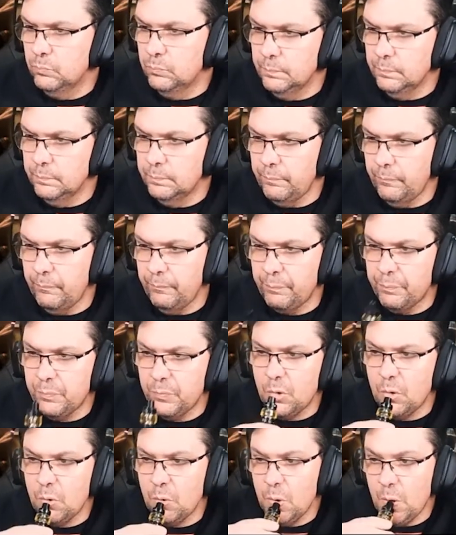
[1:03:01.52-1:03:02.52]
Um,
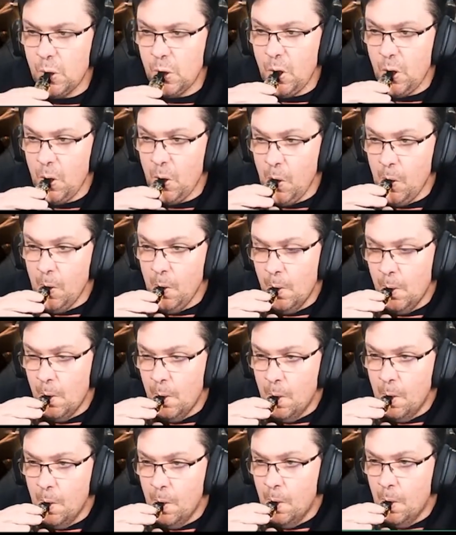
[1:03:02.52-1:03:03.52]
I think it's very
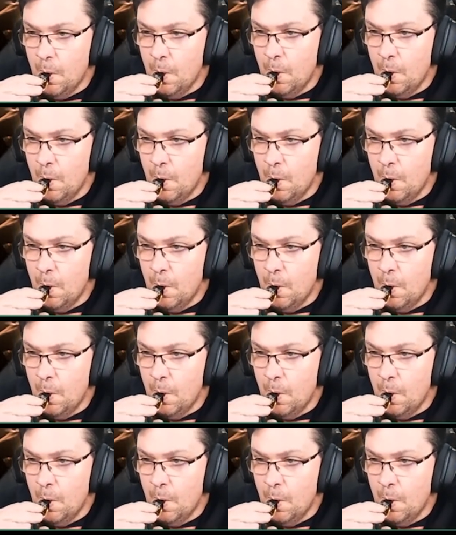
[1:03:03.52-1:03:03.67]
important